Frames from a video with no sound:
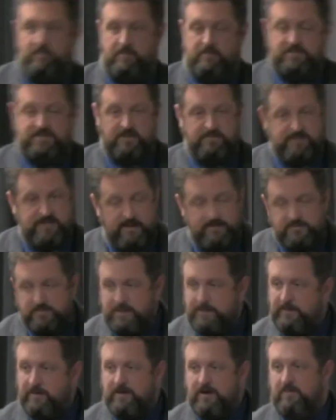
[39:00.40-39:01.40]
sometimes
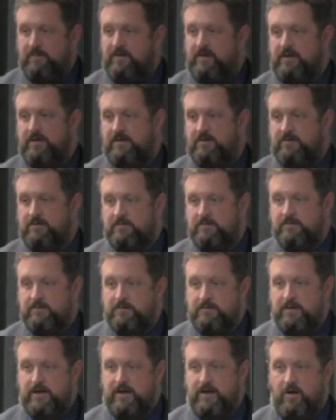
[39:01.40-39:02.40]
people come in
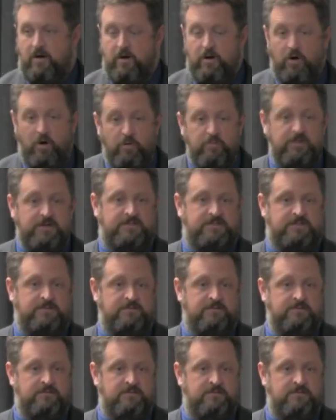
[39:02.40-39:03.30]
that are homeless.